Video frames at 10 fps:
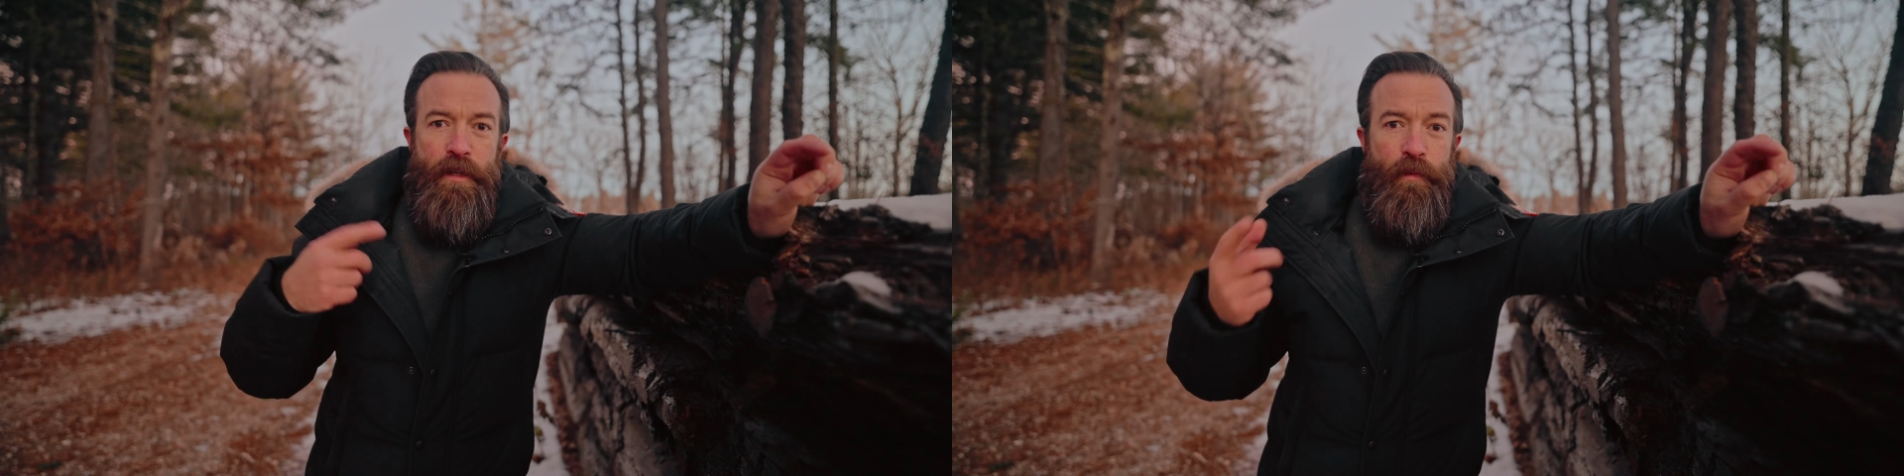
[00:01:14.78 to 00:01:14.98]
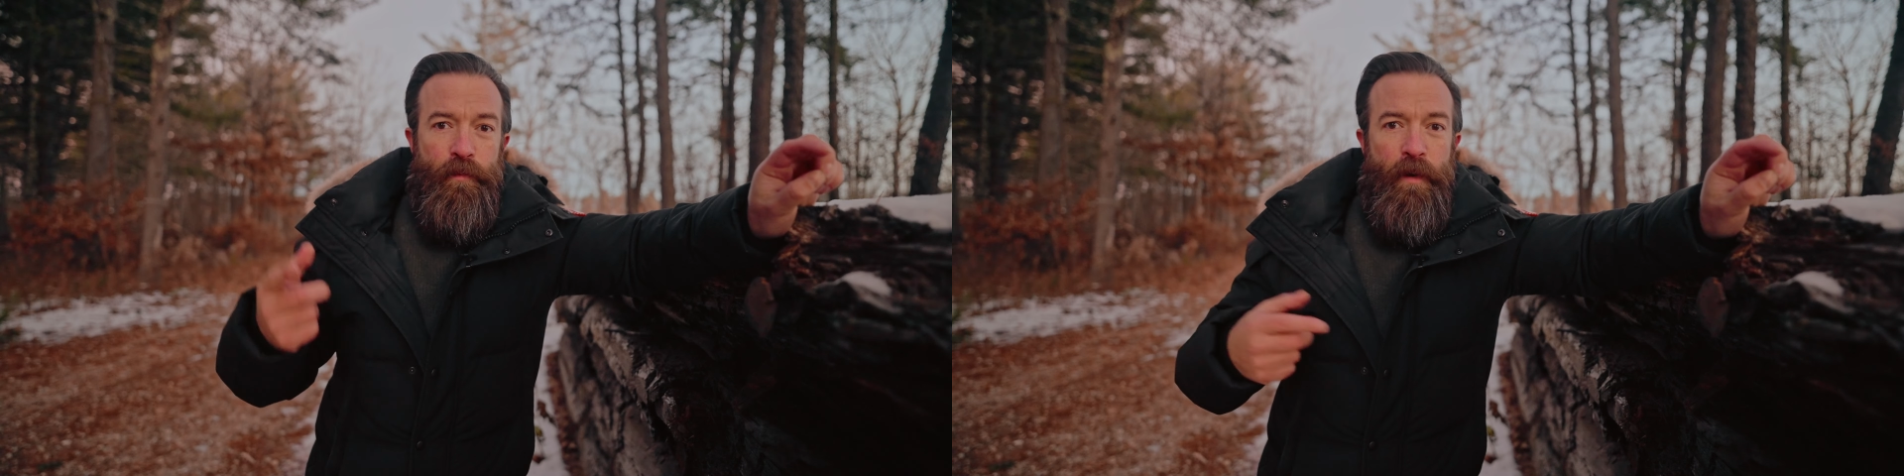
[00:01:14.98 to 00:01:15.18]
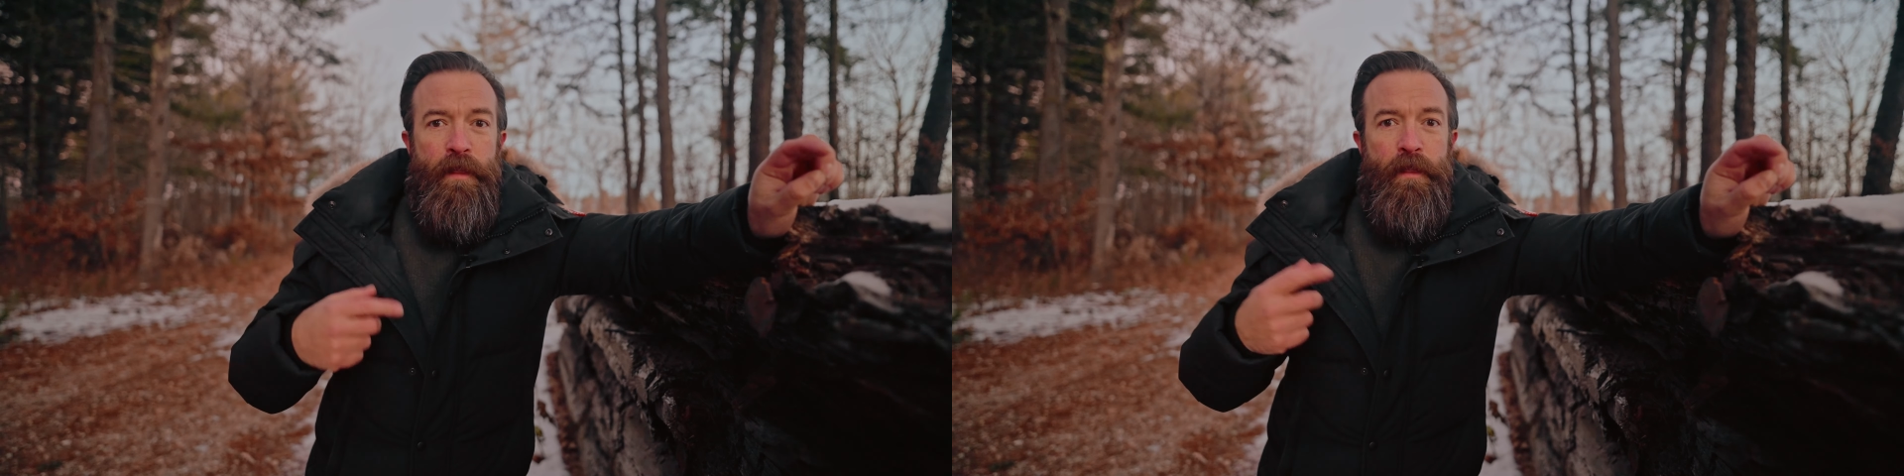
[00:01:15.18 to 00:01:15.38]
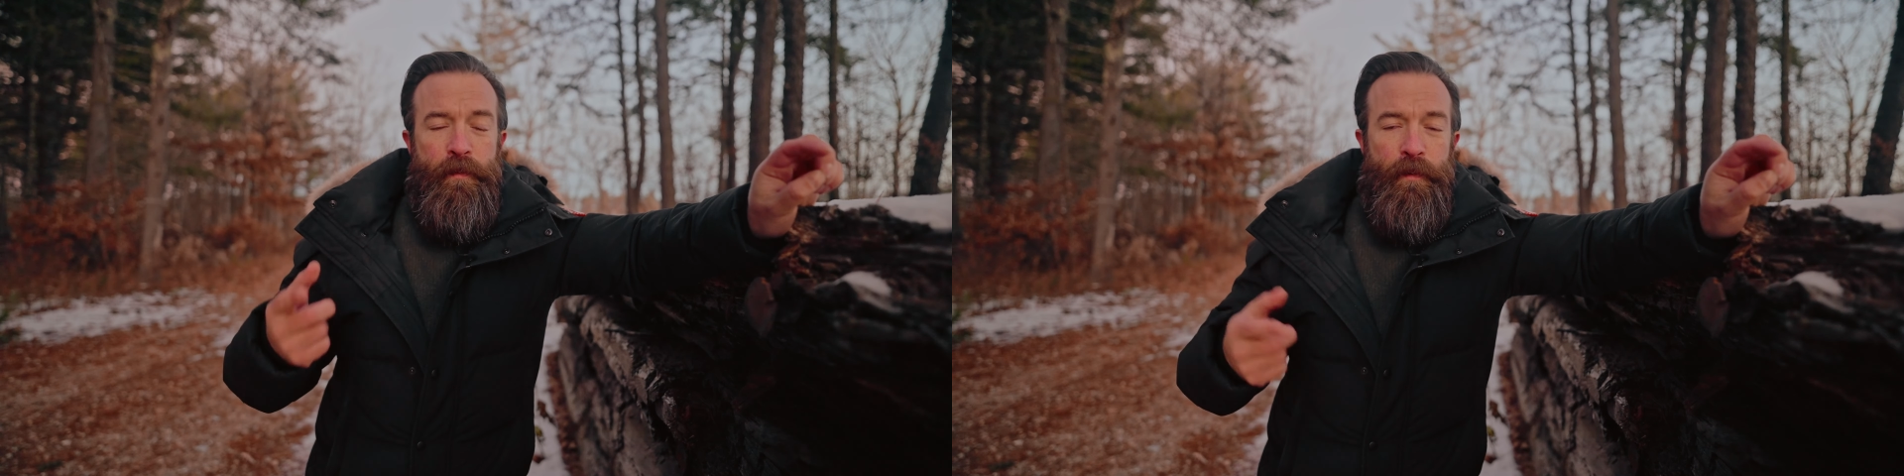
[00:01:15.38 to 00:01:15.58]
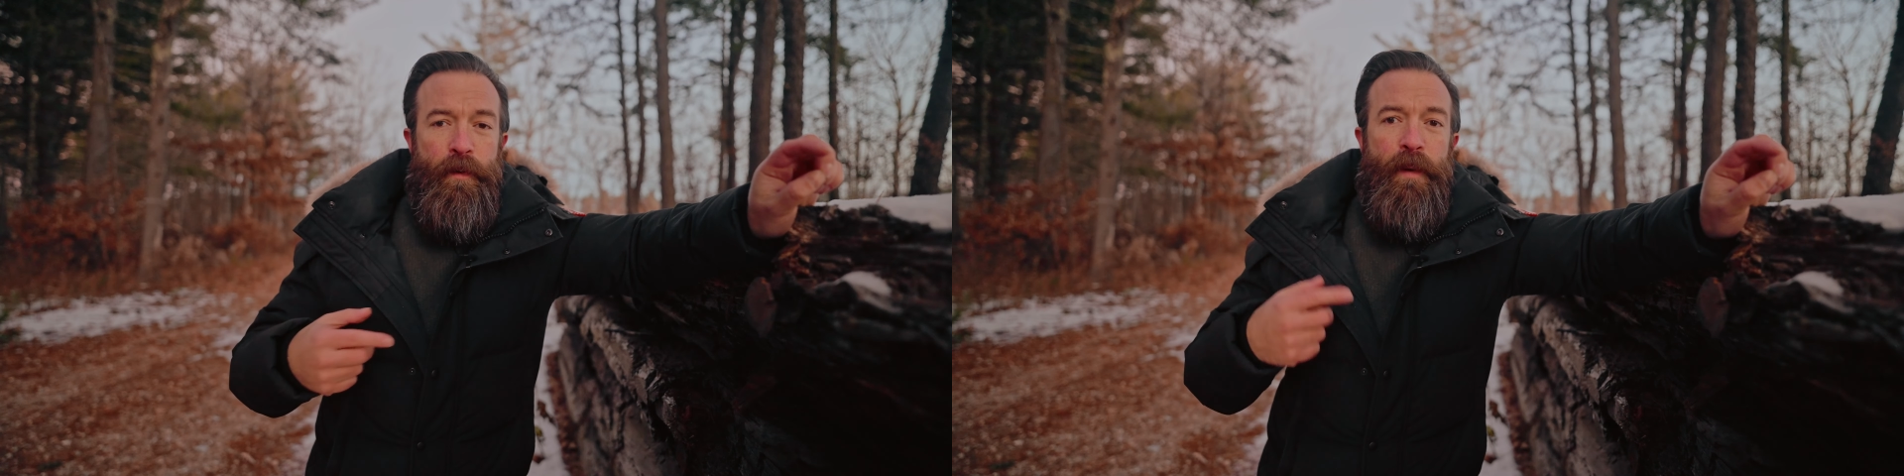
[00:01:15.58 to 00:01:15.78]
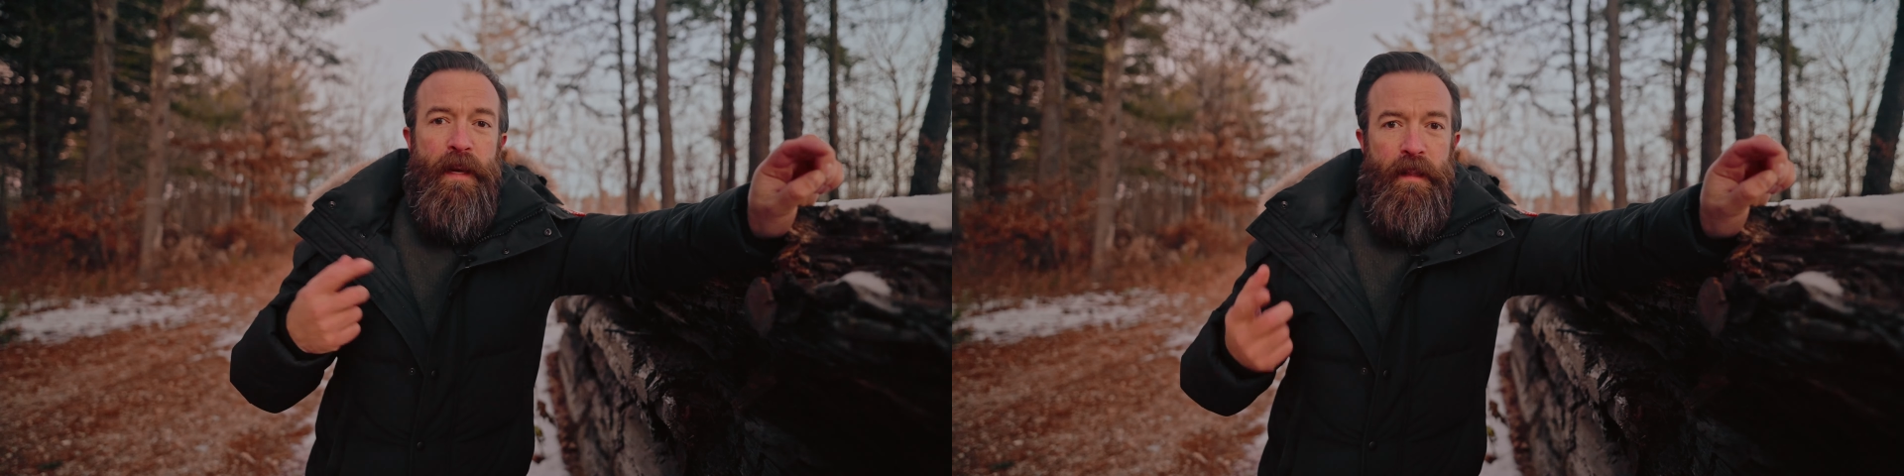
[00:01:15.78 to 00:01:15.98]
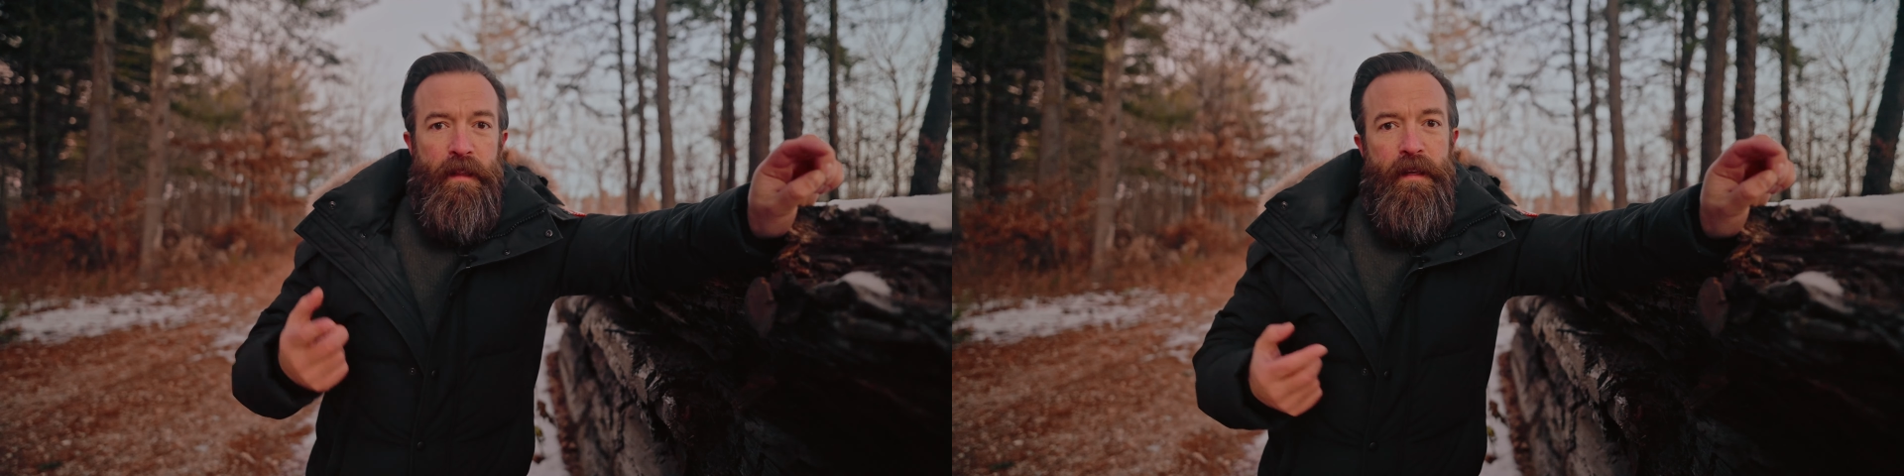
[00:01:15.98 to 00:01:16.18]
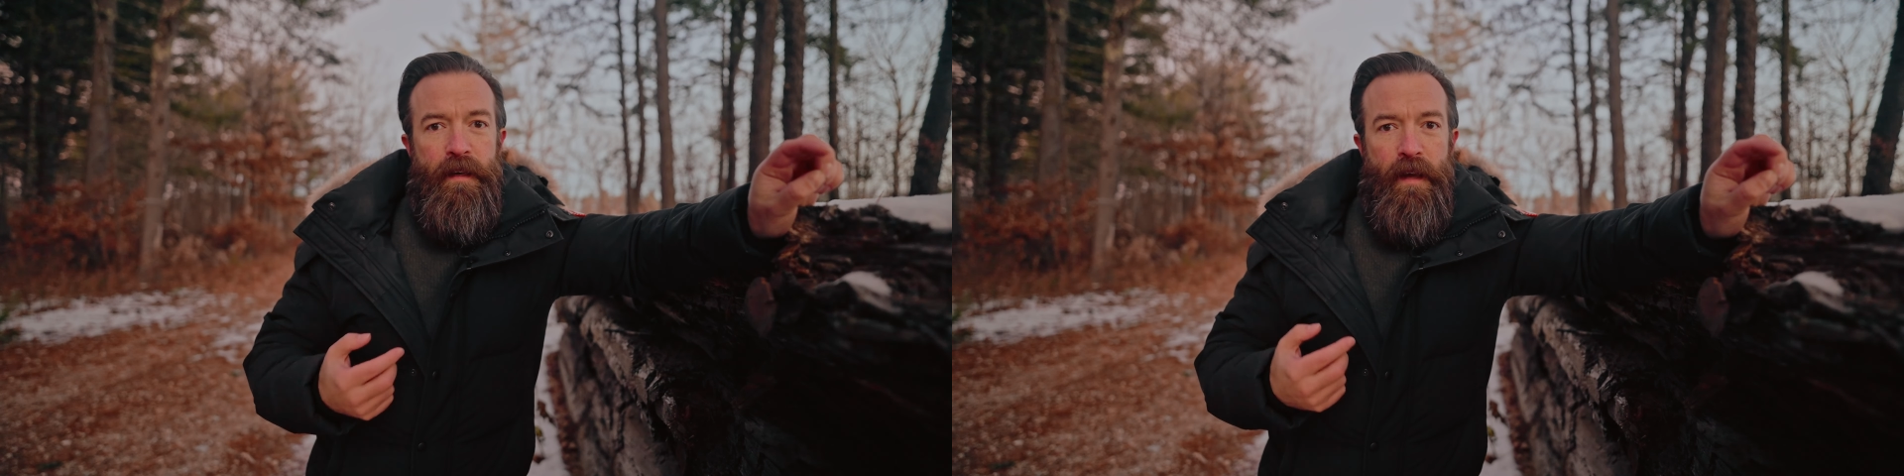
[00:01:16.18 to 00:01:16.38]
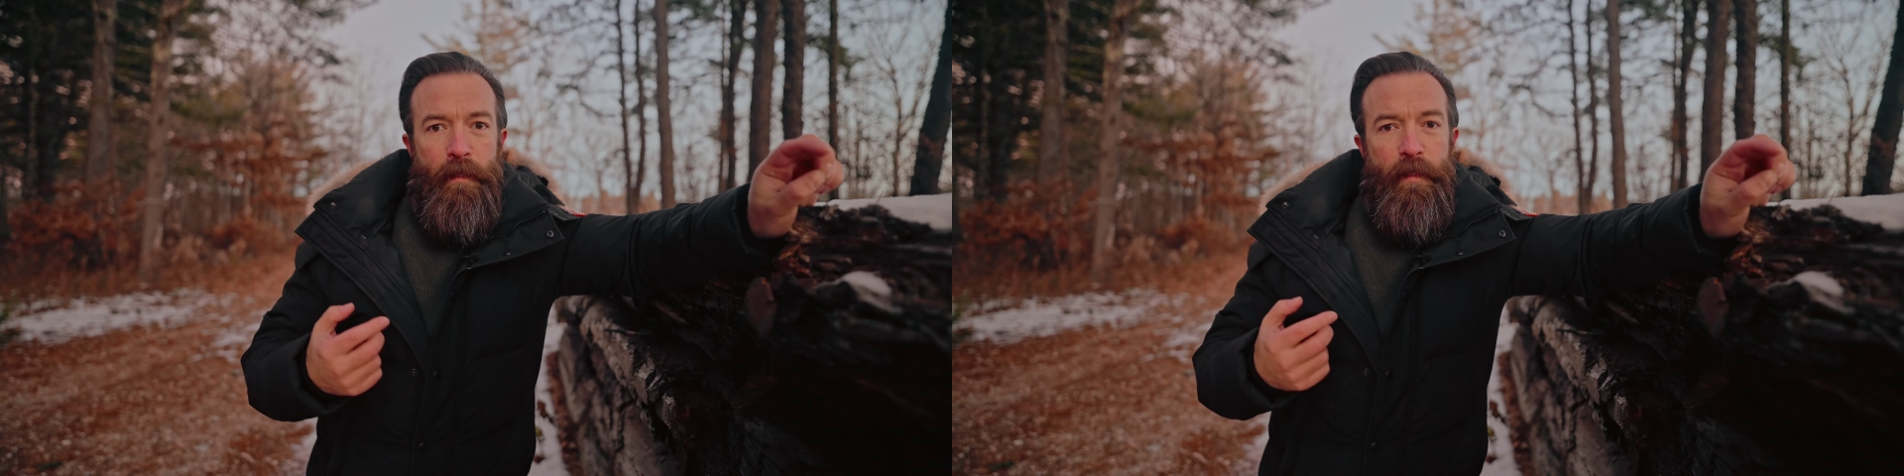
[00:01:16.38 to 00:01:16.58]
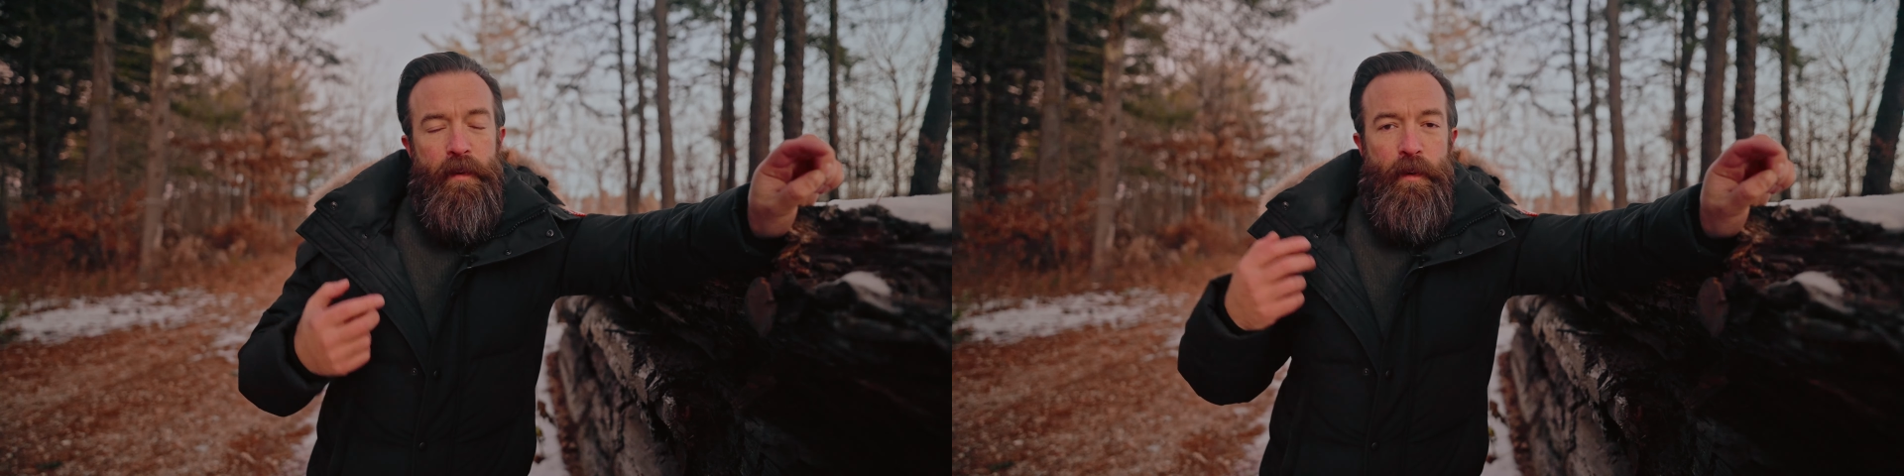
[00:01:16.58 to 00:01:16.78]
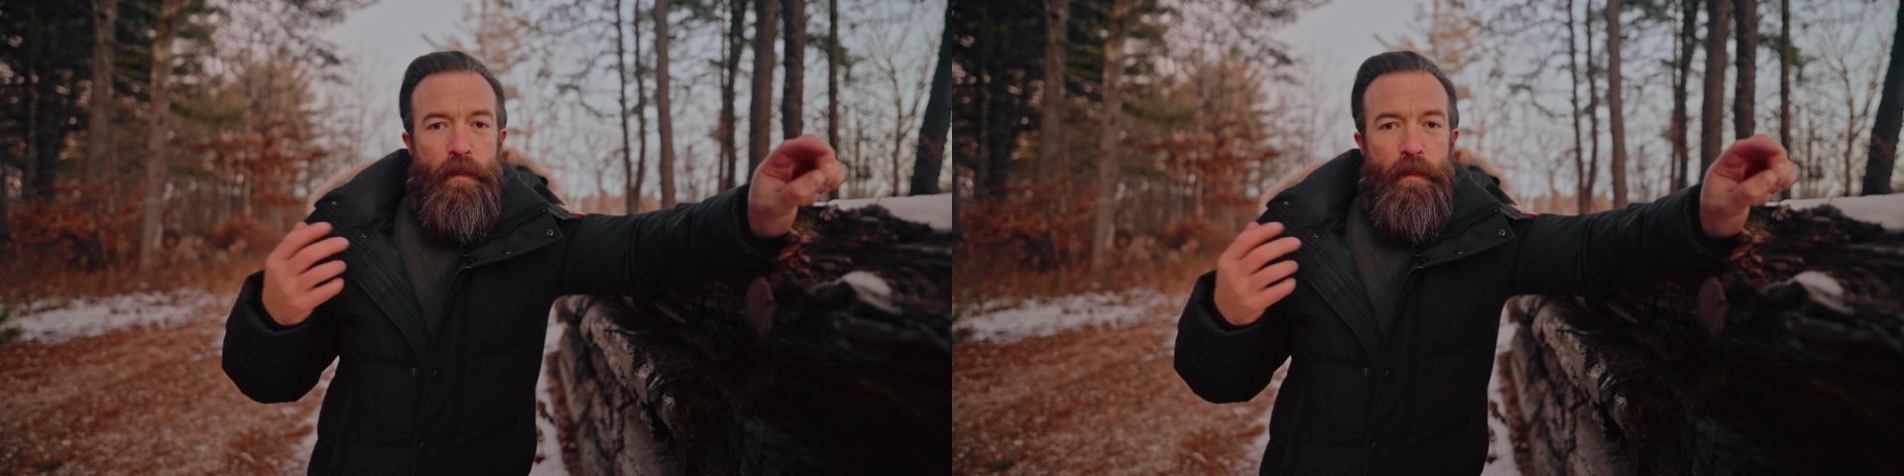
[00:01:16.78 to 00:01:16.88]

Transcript: you run through and clean up your